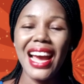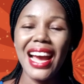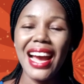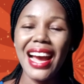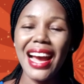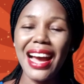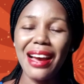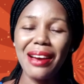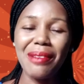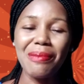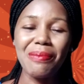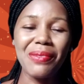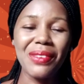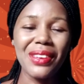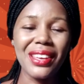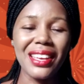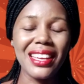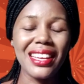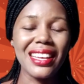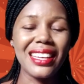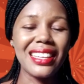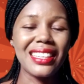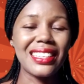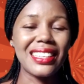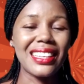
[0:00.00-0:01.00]

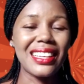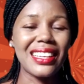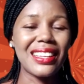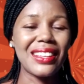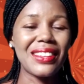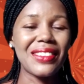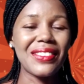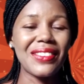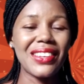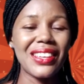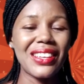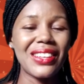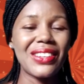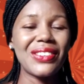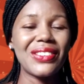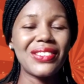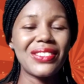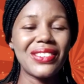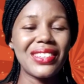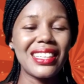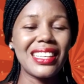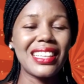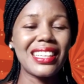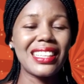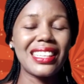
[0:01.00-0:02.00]
happy, and
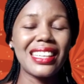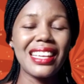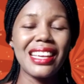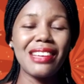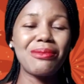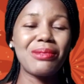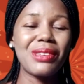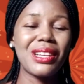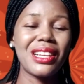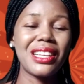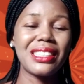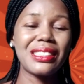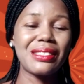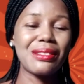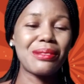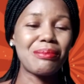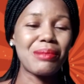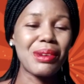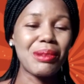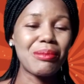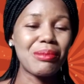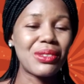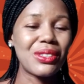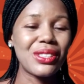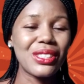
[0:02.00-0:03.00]
it gave me a lot of
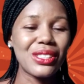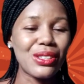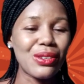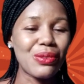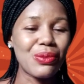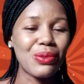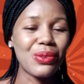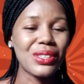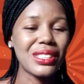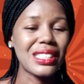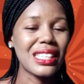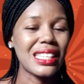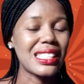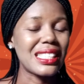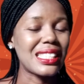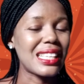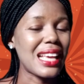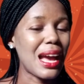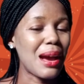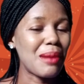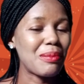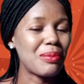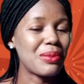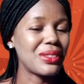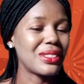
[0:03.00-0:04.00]
memories of what has
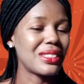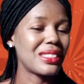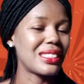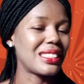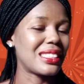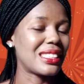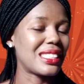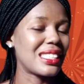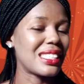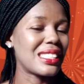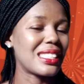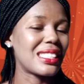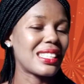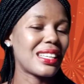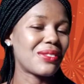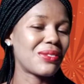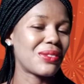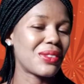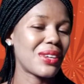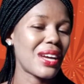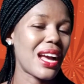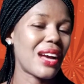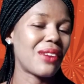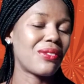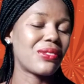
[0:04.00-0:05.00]
happened and things
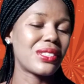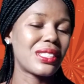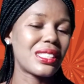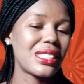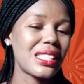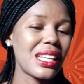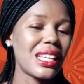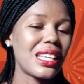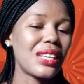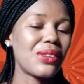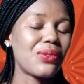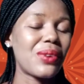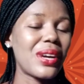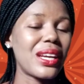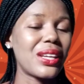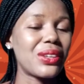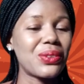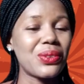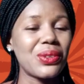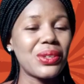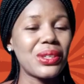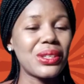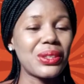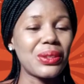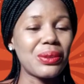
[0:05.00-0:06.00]
I've seen while
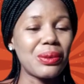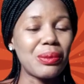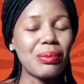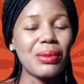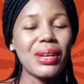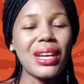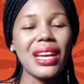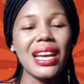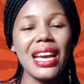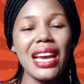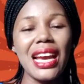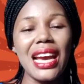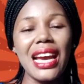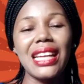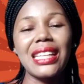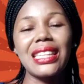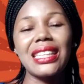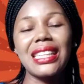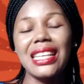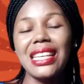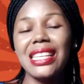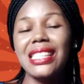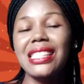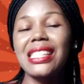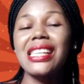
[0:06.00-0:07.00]
growing up
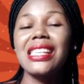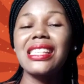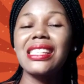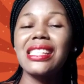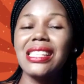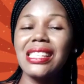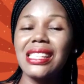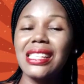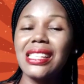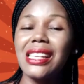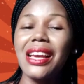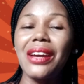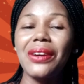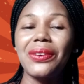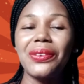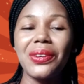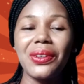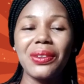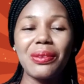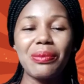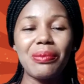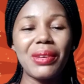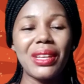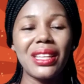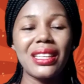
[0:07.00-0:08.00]
and things I still see
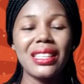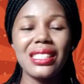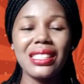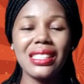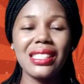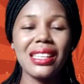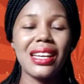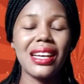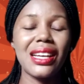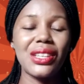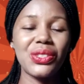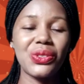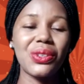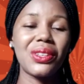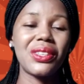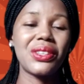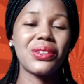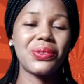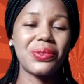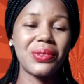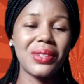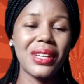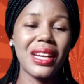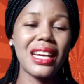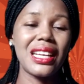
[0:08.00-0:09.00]
around me. These are actually
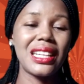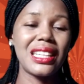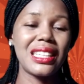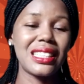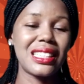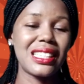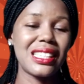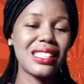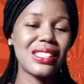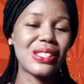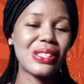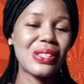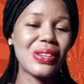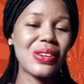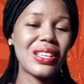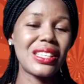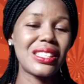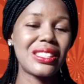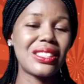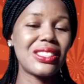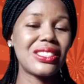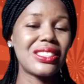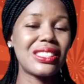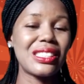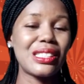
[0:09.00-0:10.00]
realities, so
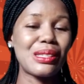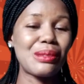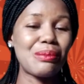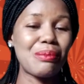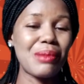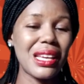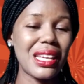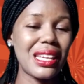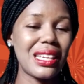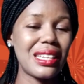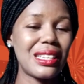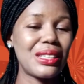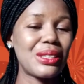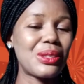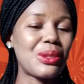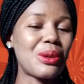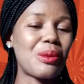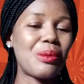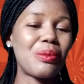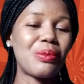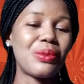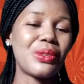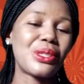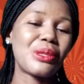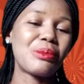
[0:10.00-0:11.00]
he's not just making it
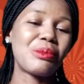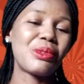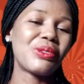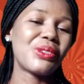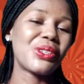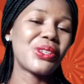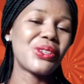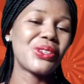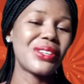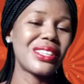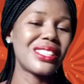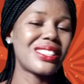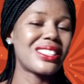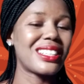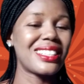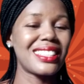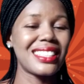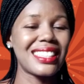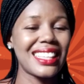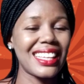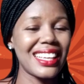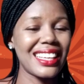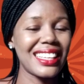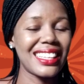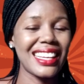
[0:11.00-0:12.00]
up. For some of you who actually
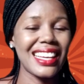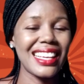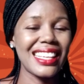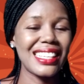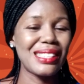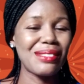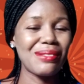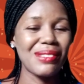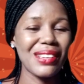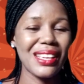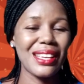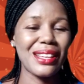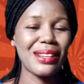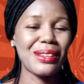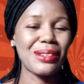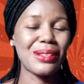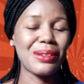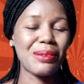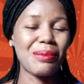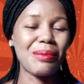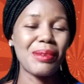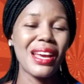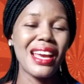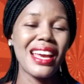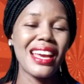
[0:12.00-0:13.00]
think that he's making it
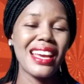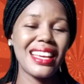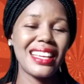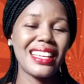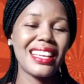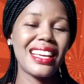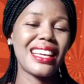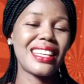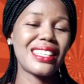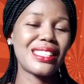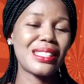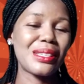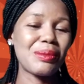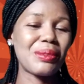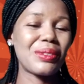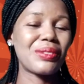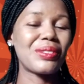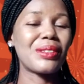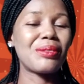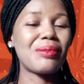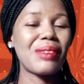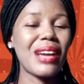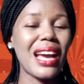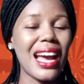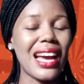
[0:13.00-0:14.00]
up, yeah, some of
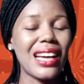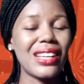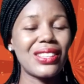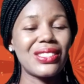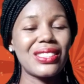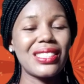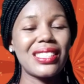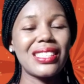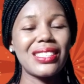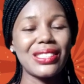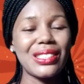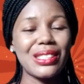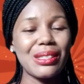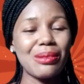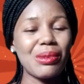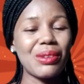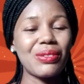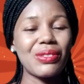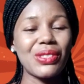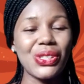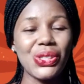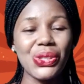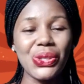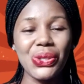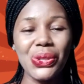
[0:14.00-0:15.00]
them are some
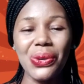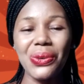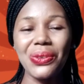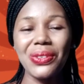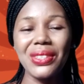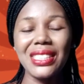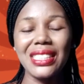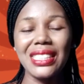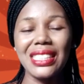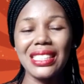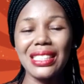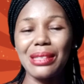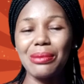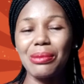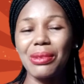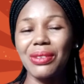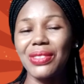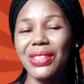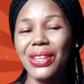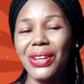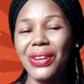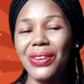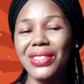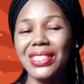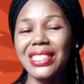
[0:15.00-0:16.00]
of the stories and some of
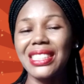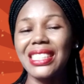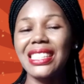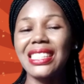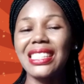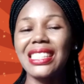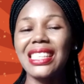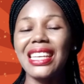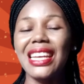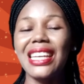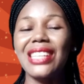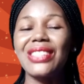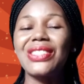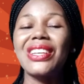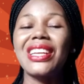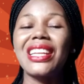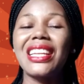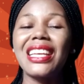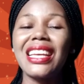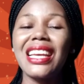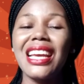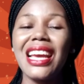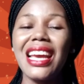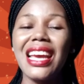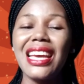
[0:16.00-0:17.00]
the content he
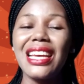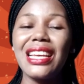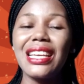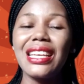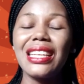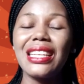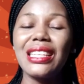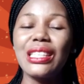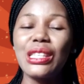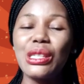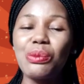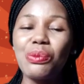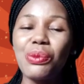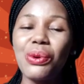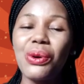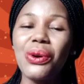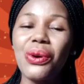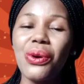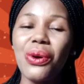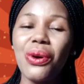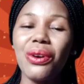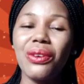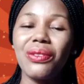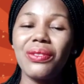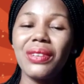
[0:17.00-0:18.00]
actually
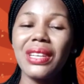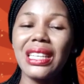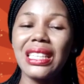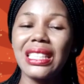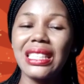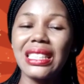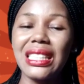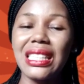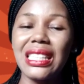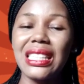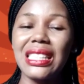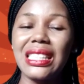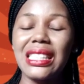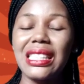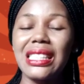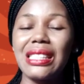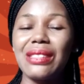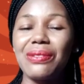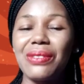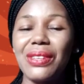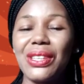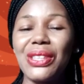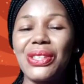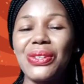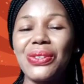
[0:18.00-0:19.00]
spoke of in this
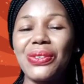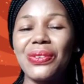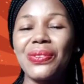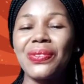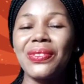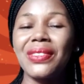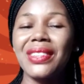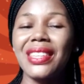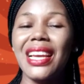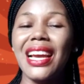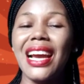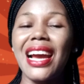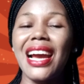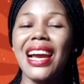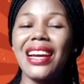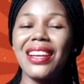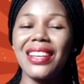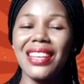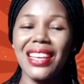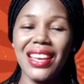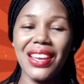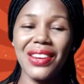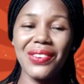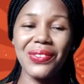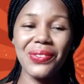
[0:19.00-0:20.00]
video are
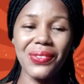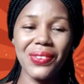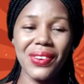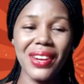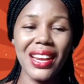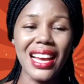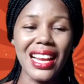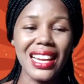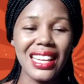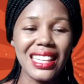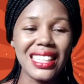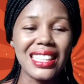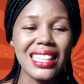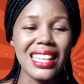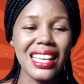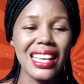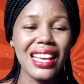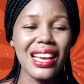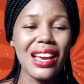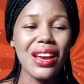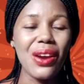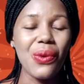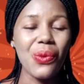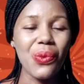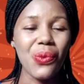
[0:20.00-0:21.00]
in
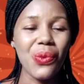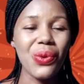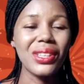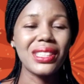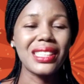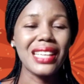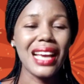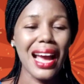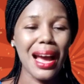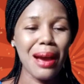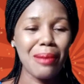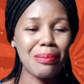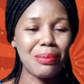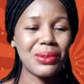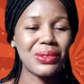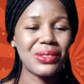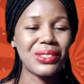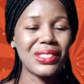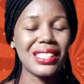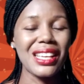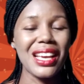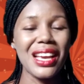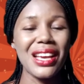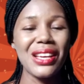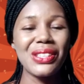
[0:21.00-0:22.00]
reality what
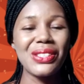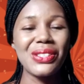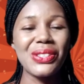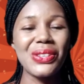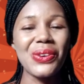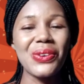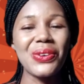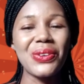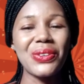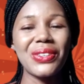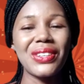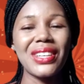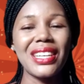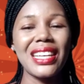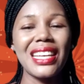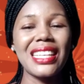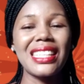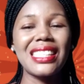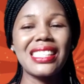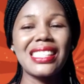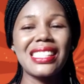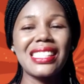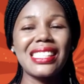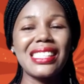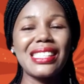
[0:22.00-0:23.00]
happens. So
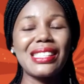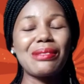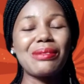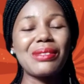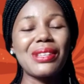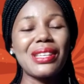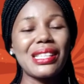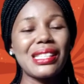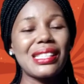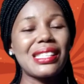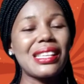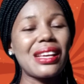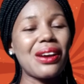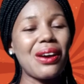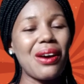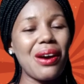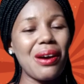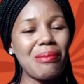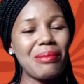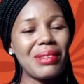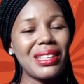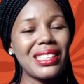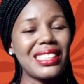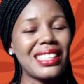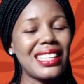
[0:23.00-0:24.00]
it's a
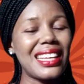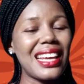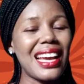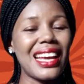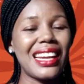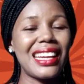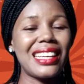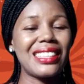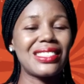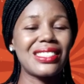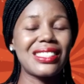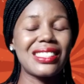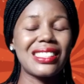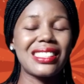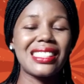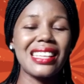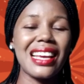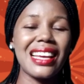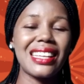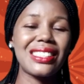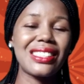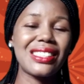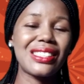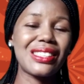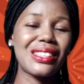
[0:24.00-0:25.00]
comedy, and I just
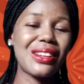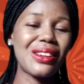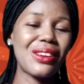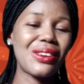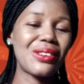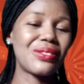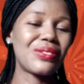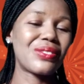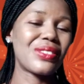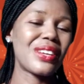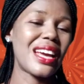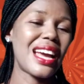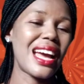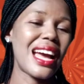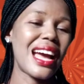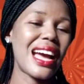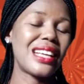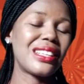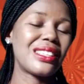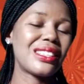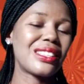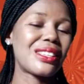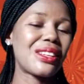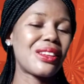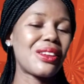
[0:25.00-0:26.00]
love
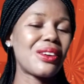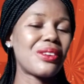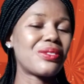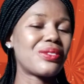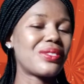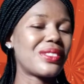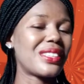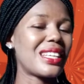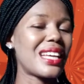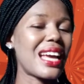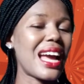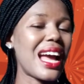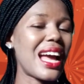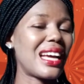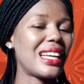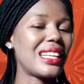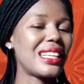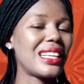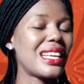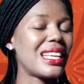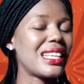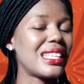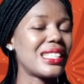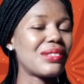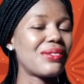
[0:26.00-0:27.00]
the how
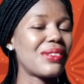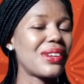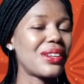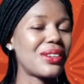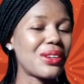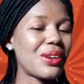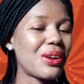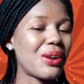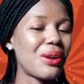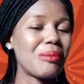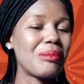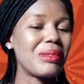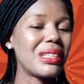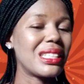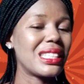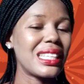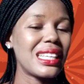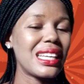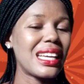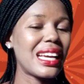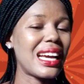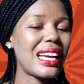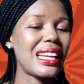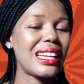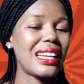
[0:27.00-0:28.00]
he's very
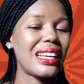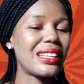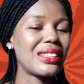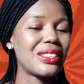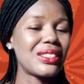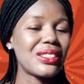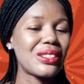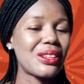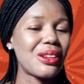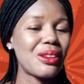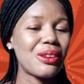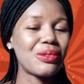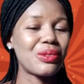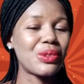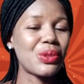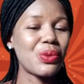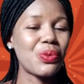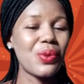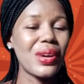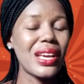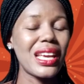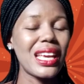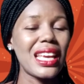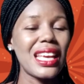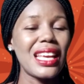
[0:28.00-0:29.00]
comedic, and I just love the
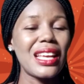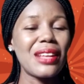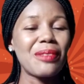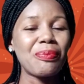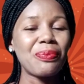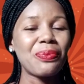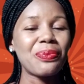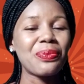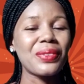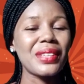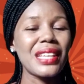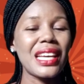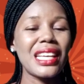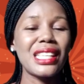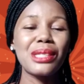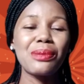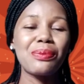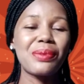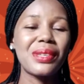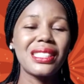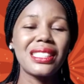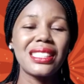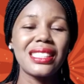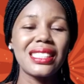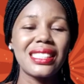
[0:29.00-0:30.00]
way he
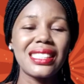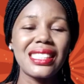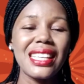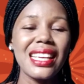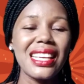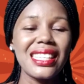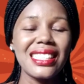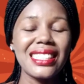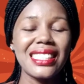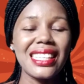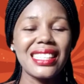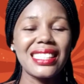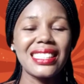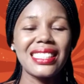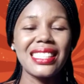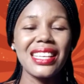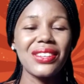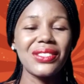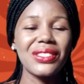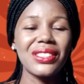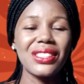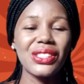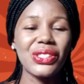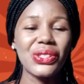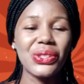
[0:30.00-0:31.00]
expresses things and
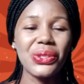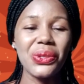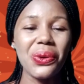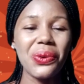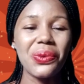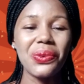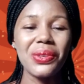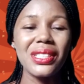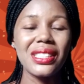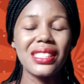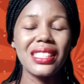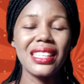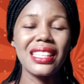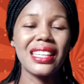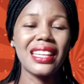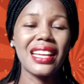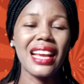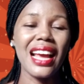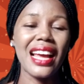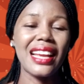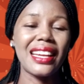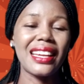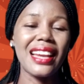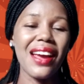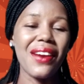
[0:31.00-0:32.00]
tells the stories and
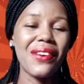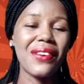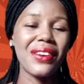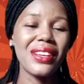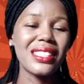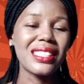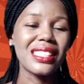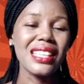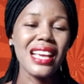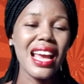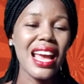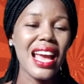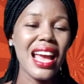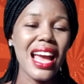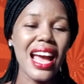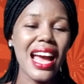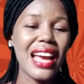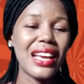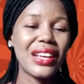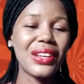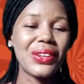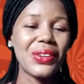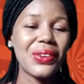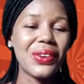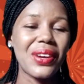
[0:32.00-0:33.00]
narrates
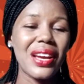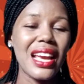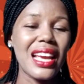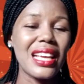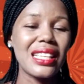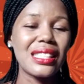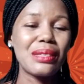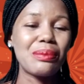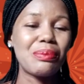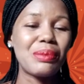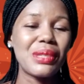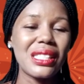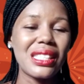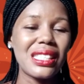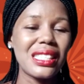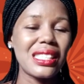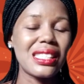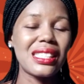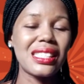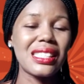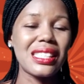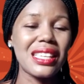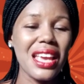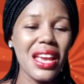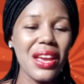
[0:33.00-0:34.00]
and exhibits
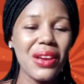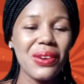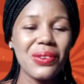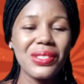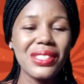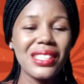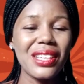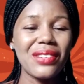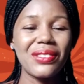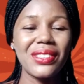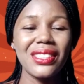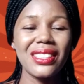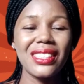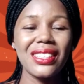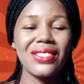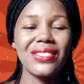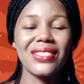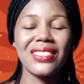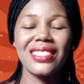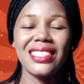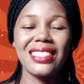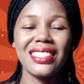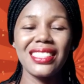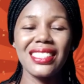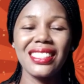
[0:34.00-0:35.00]
his skills. Everything
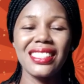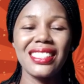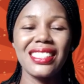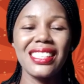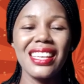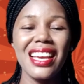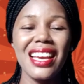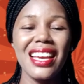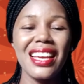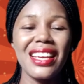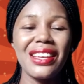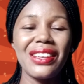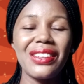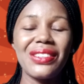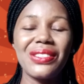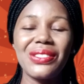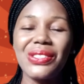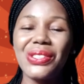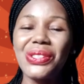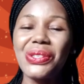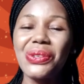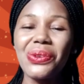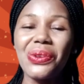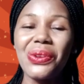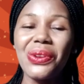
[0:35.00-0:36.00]
is just
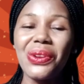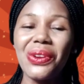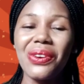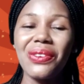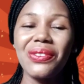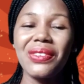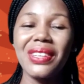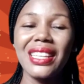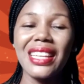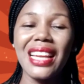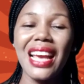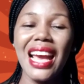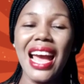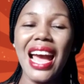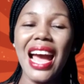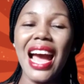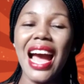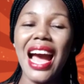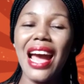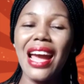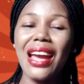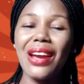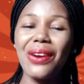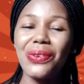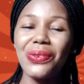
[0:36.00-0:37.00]
so loving.
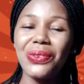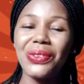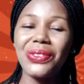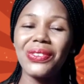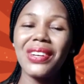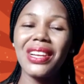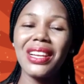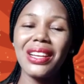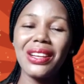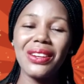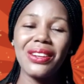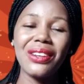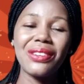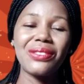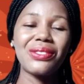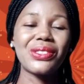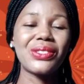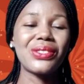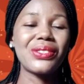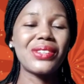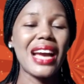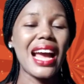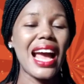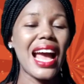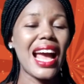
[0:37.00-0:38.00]
I would really love
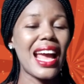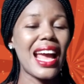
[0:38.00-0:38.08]
to